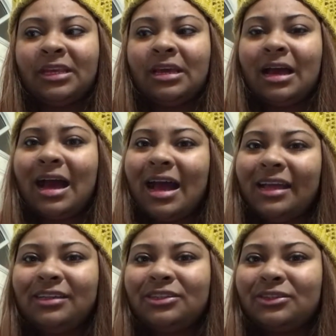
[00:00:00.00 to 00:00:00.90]

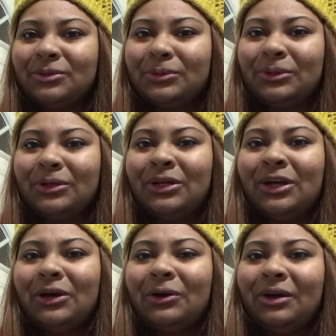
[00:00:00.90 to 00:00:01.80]
high school
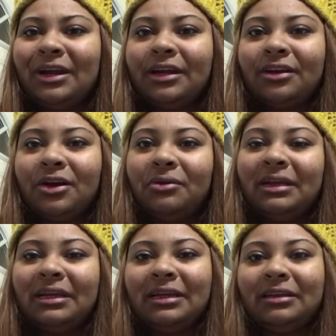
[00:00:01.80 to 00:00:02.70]
or
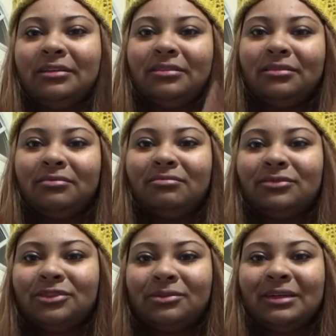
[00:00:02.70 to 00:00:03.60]
going and
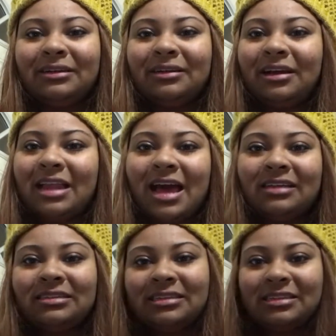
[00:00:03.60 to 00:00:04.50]
doing
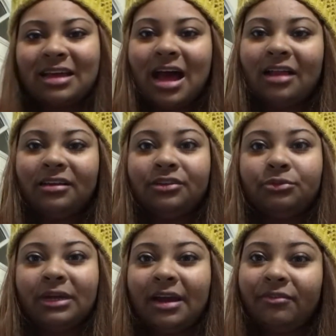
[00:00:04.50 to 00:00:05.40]
classes, college,
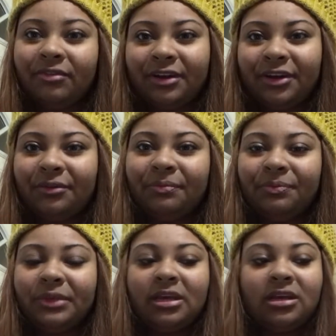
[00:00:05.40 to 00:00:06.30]
whatever,
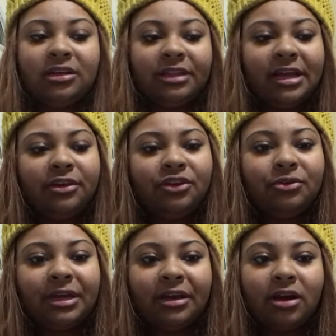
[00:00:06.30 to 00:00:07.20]
then you
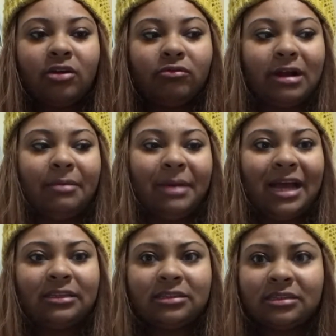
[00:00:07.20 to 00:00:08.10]
can go right
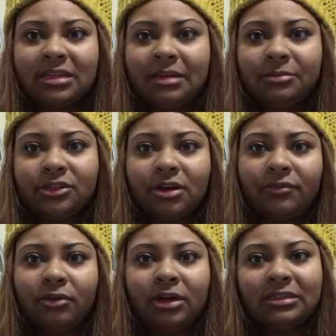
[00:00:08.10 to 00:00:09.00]
back to sleep. So, of
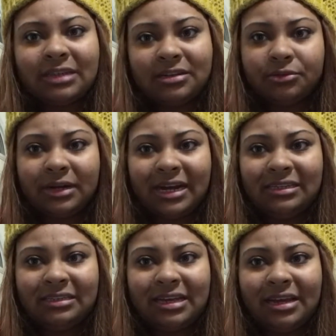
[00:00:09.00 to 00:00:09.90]
course, that's what I
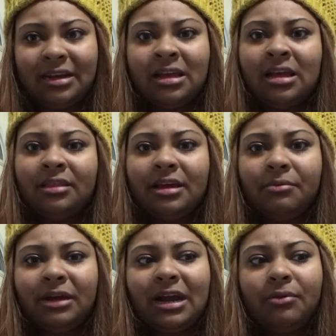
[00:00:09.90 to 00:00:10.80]
did. Then
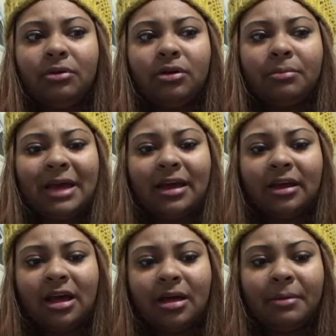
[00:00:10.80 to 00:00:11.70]
when I woke back
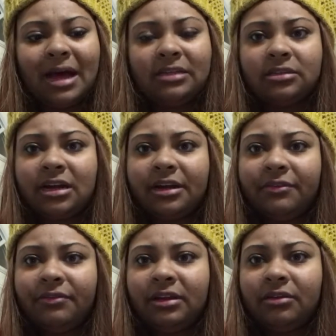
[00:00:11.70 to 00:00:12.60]
up, I started
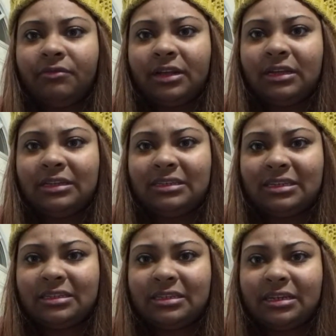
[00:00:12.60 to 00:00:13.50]
feeling really
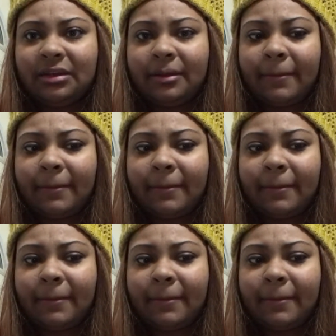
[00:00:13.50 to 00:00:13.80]
dizzy.